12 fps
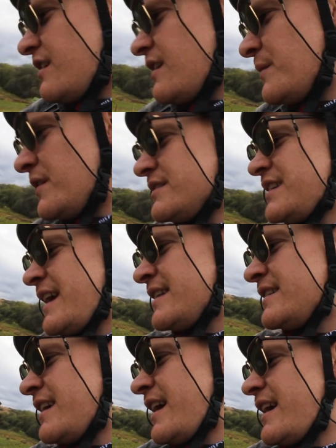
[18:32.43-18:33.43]
I'm on
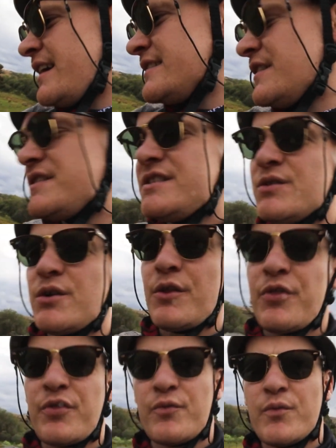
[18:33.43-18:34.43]
10 Ks. I've still got
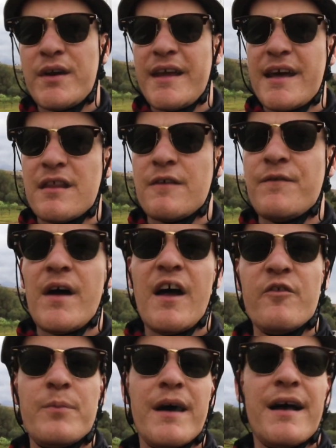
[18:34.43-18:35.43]
3 out of the
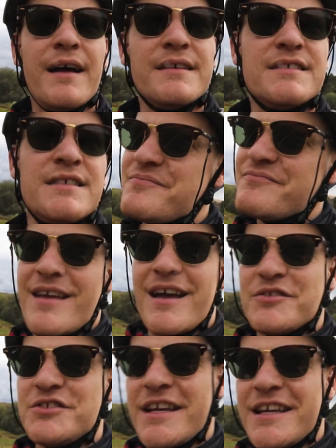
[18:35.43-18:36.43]
5 bars.
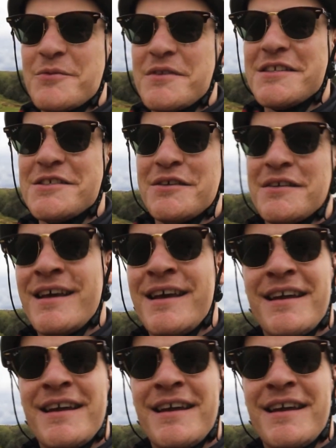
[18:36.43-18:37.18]
I'll check in with you soon.